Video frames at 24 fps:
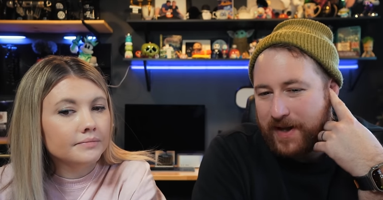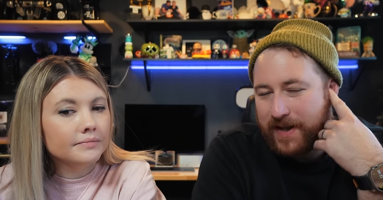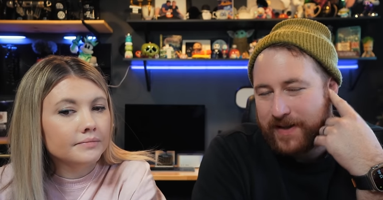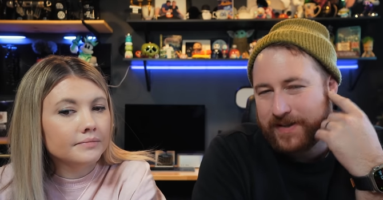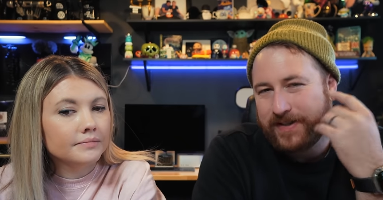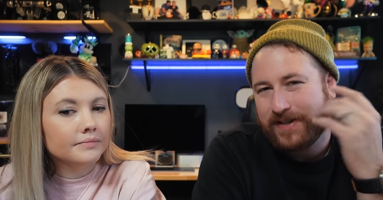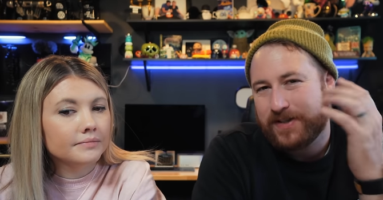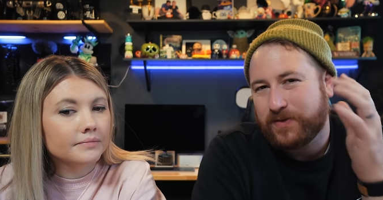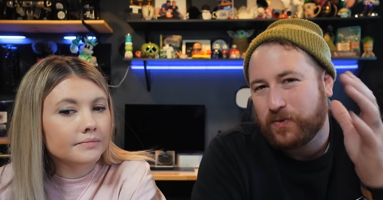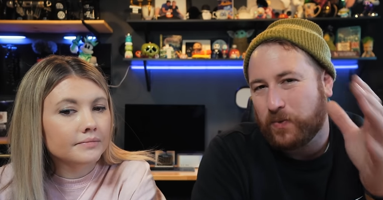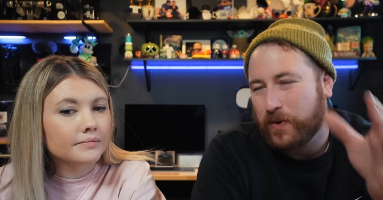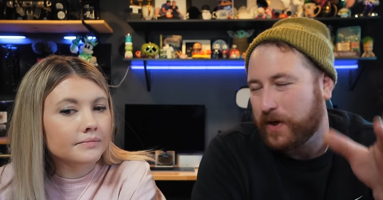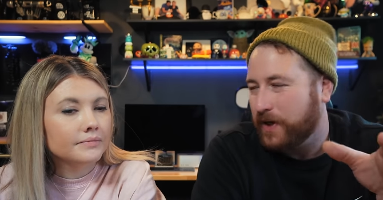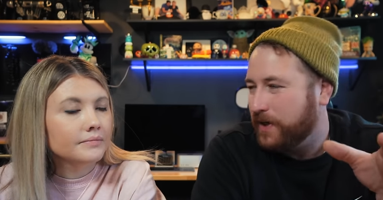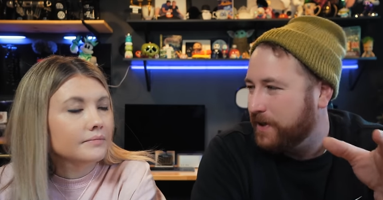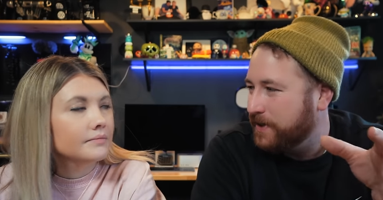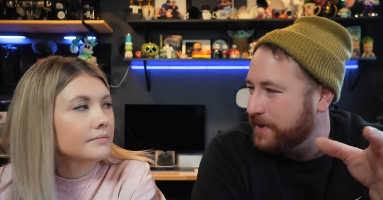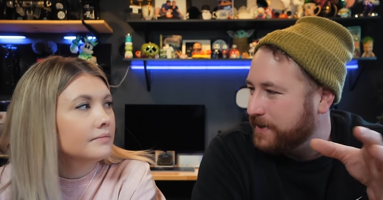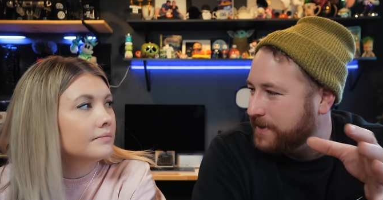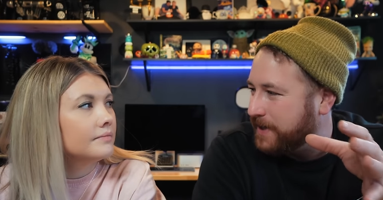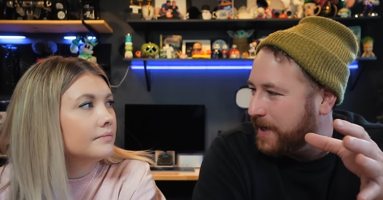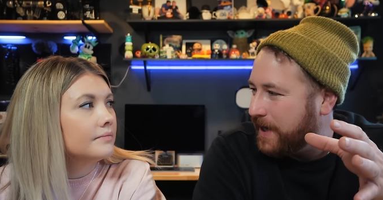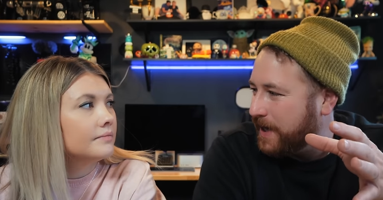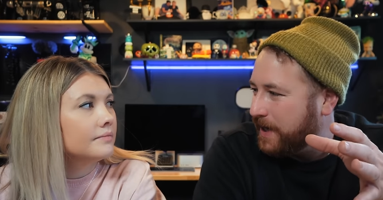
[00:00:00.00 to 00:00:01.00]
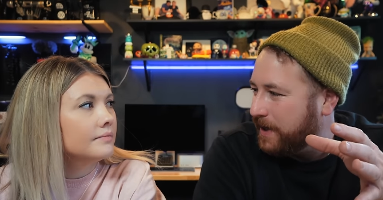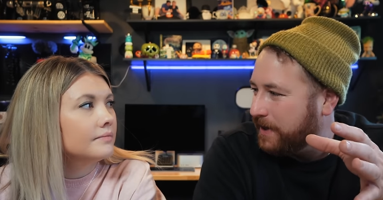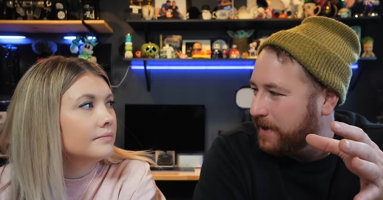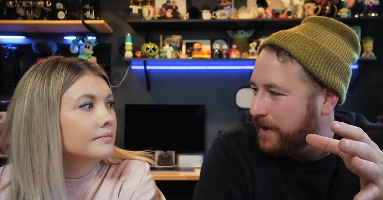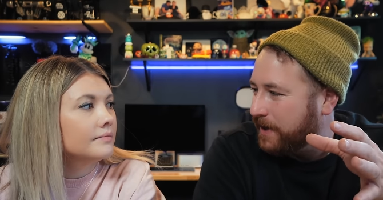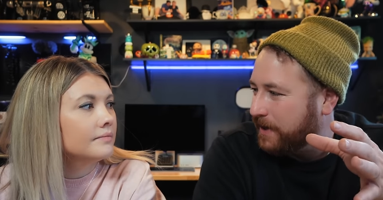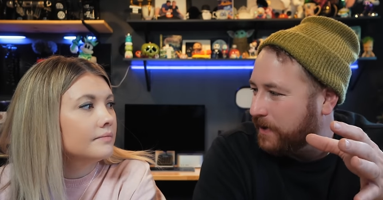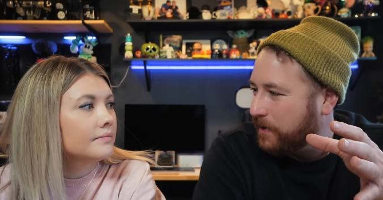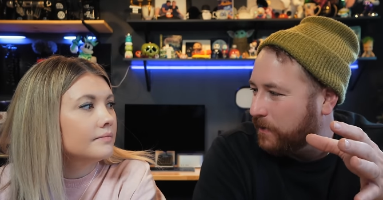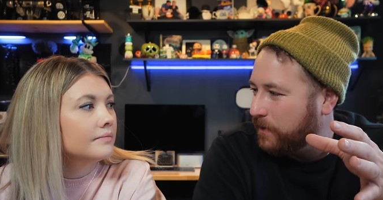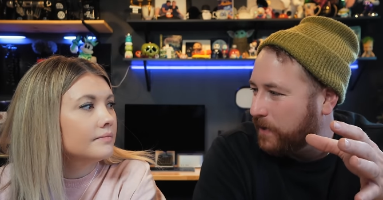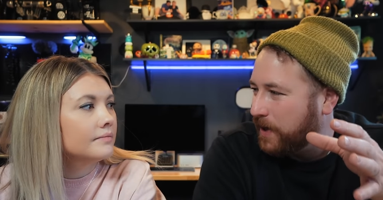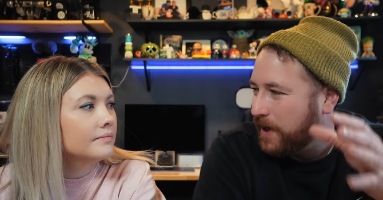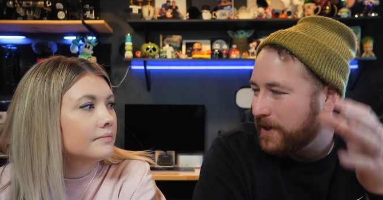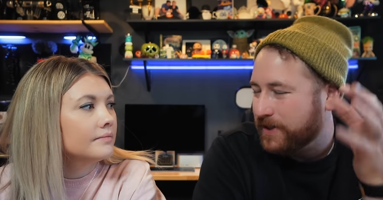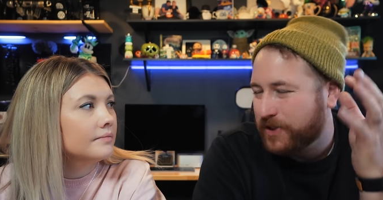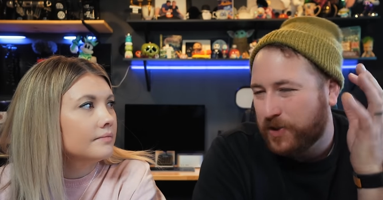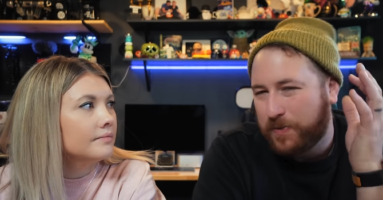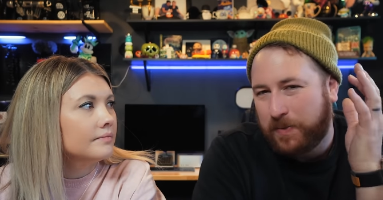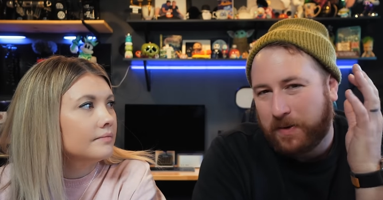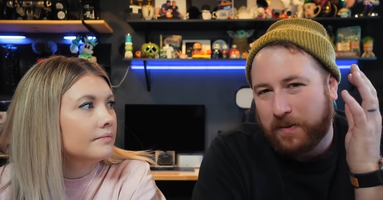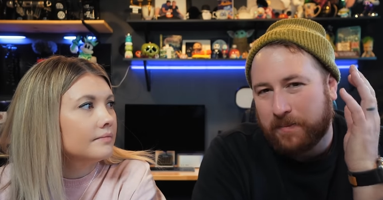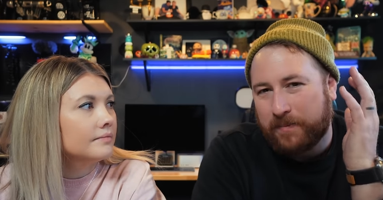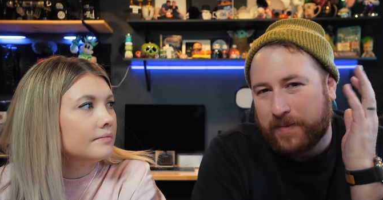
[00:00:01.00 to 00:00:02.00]
Speaker 1: Is this weird to say? Like, we're not
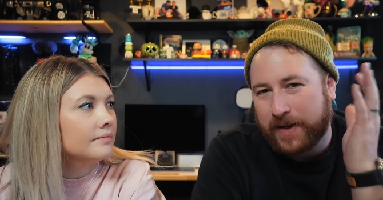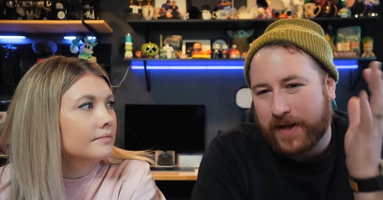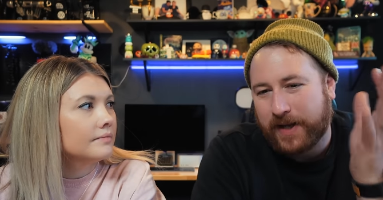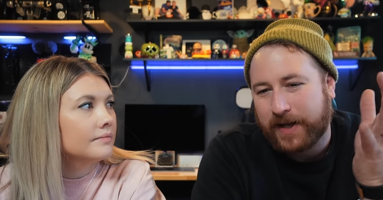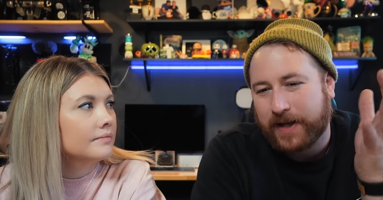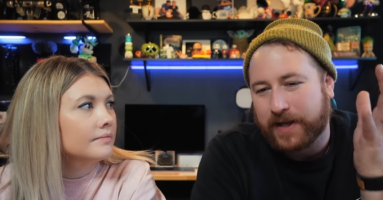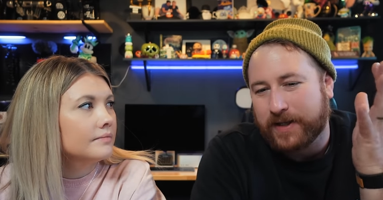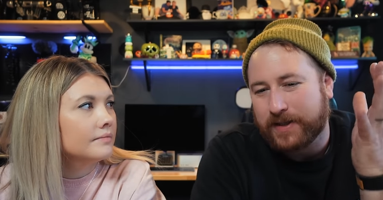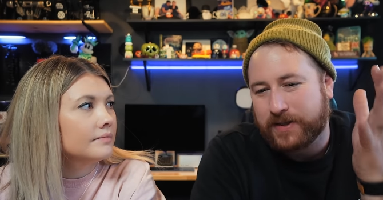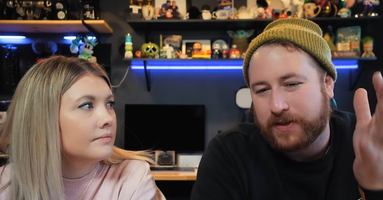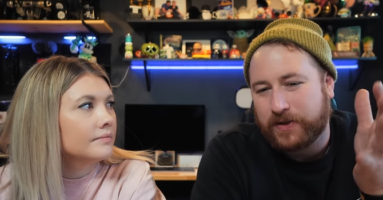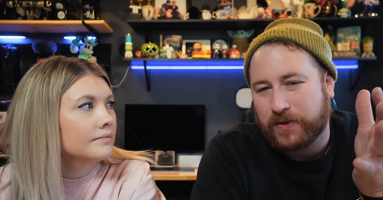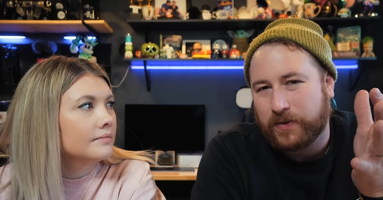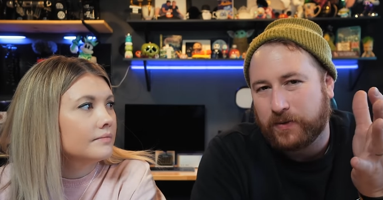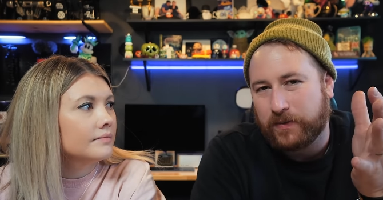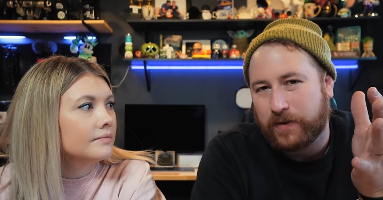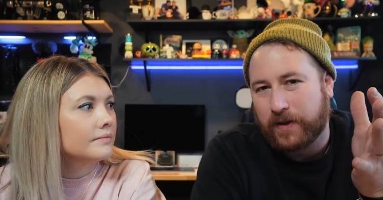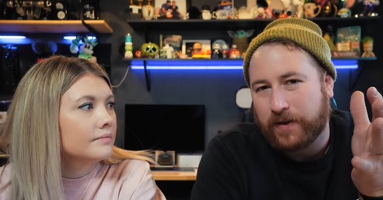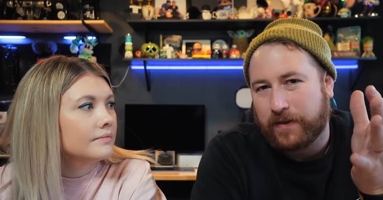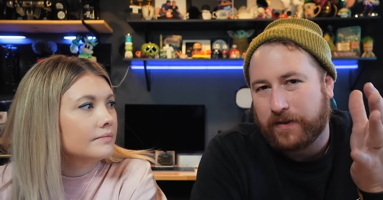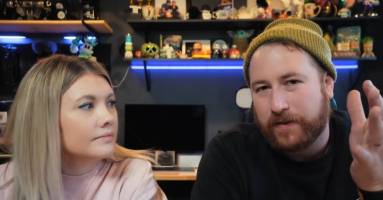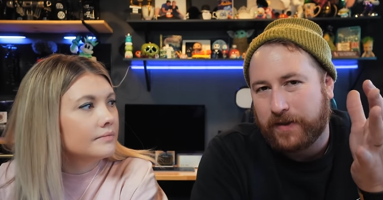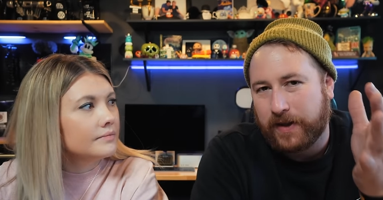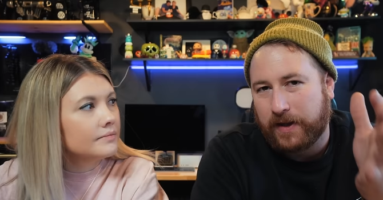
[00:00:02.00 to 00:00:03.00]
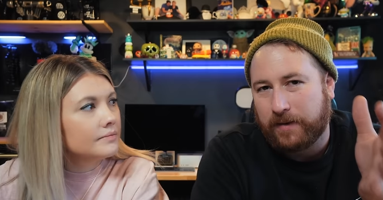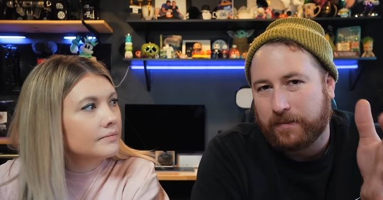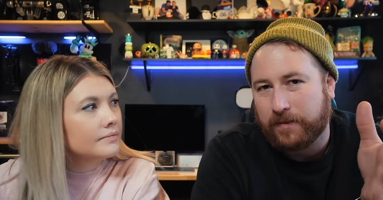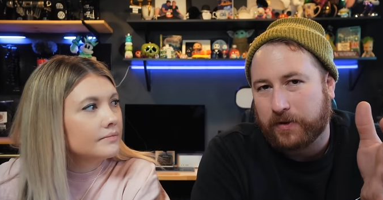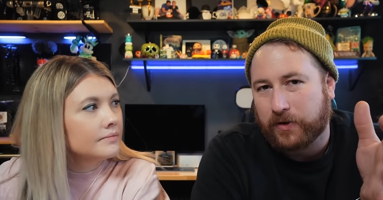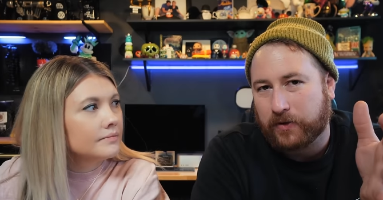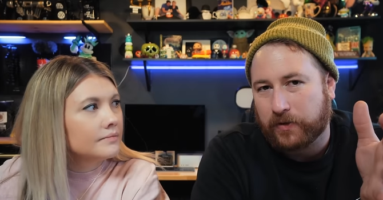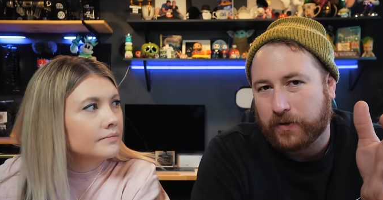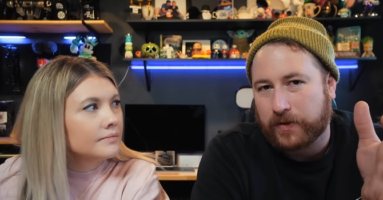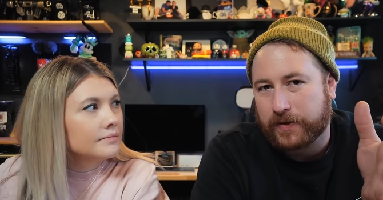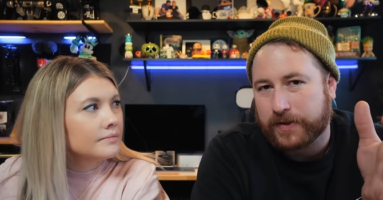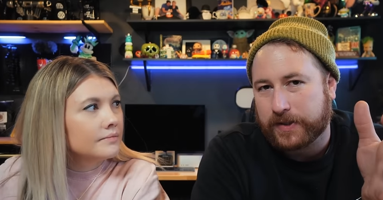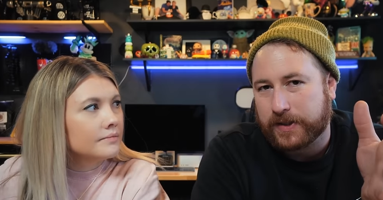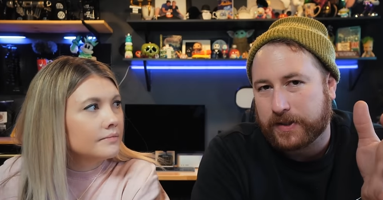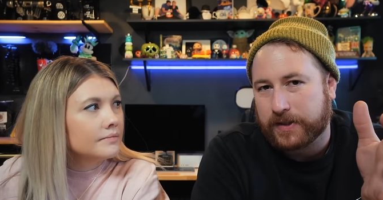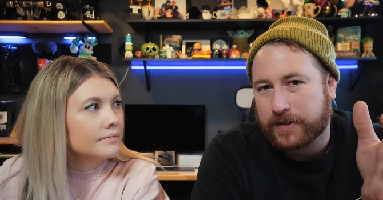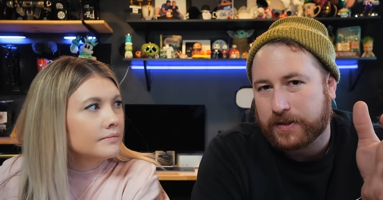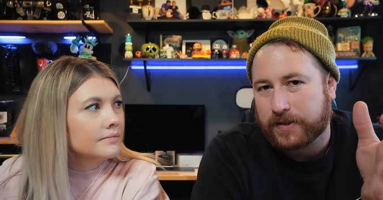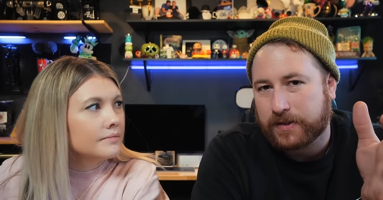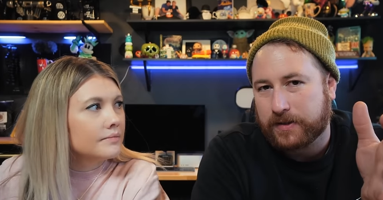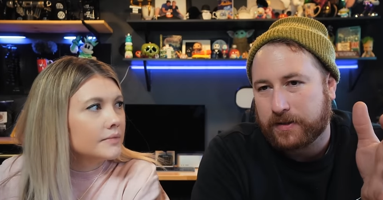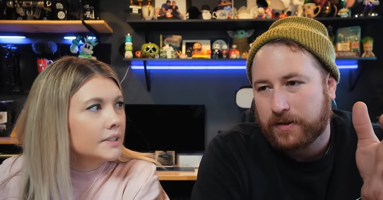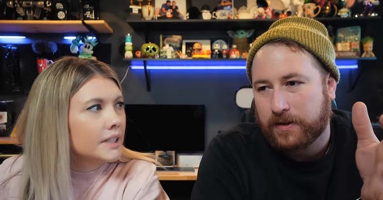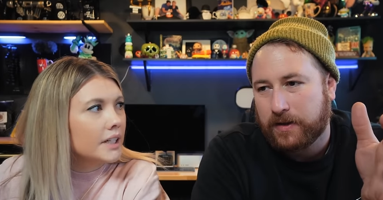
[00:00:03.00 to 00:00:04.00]
super big into the themed
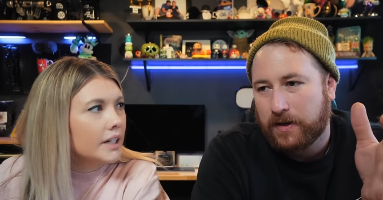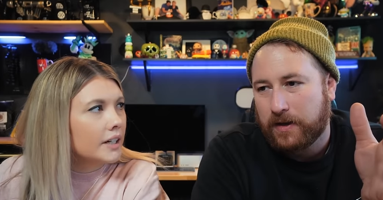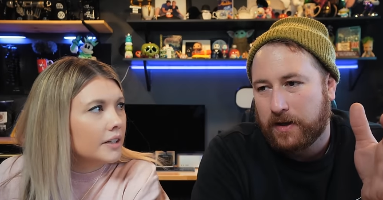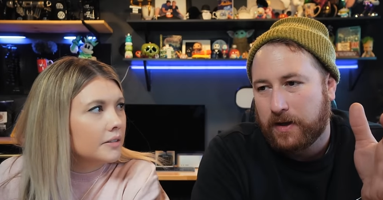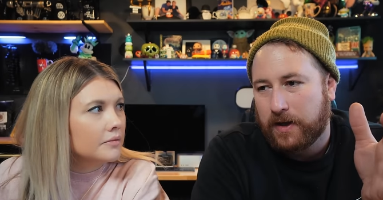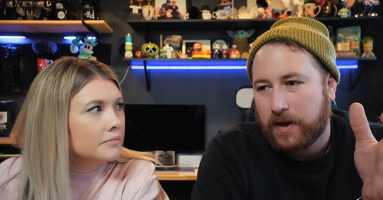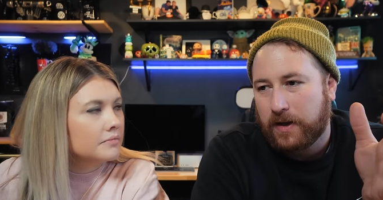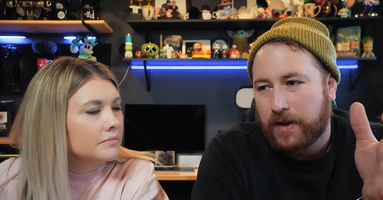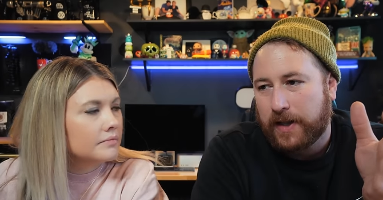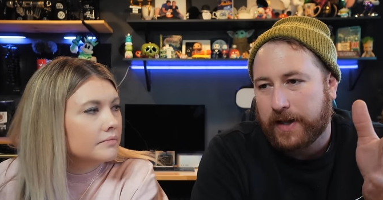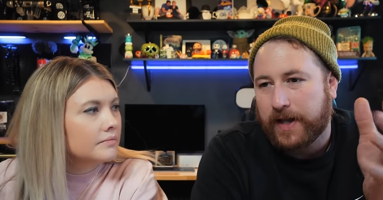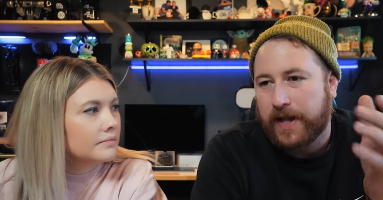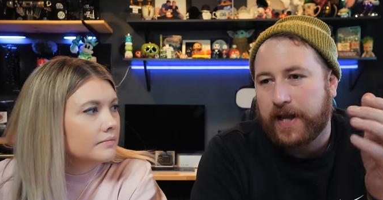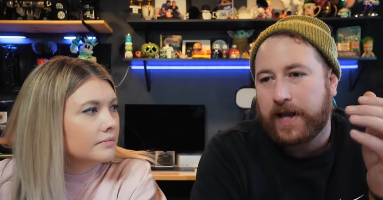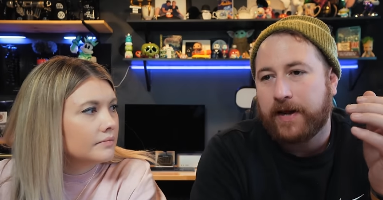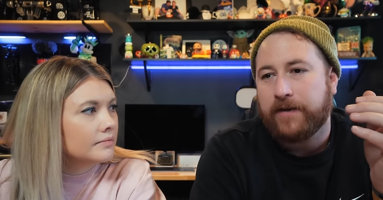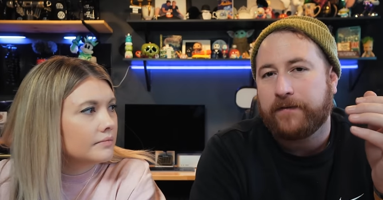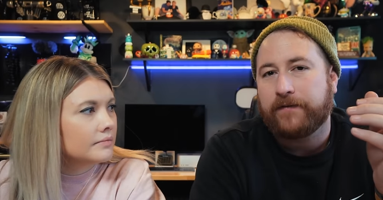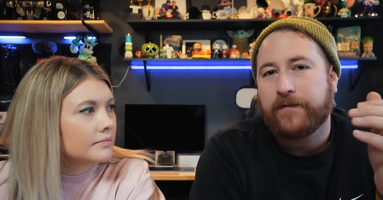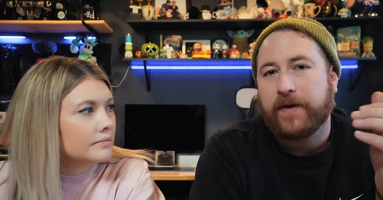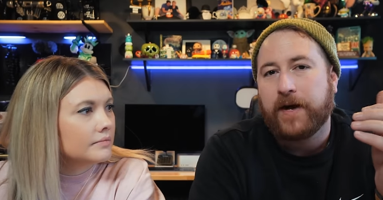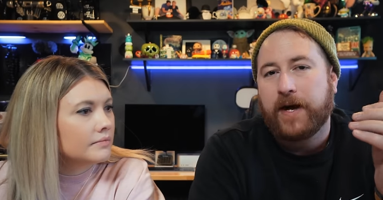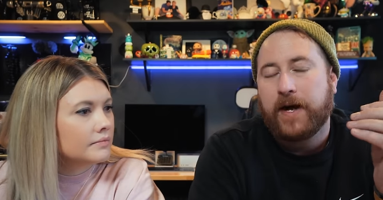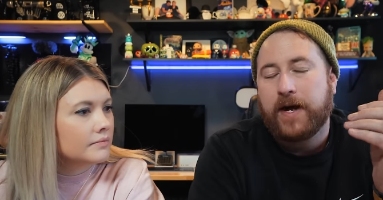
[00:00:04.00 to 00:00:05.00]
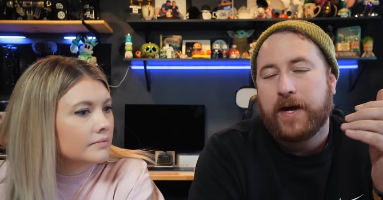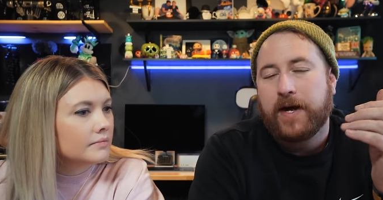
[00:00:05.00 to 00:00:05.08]
cruises. Yeah. Like if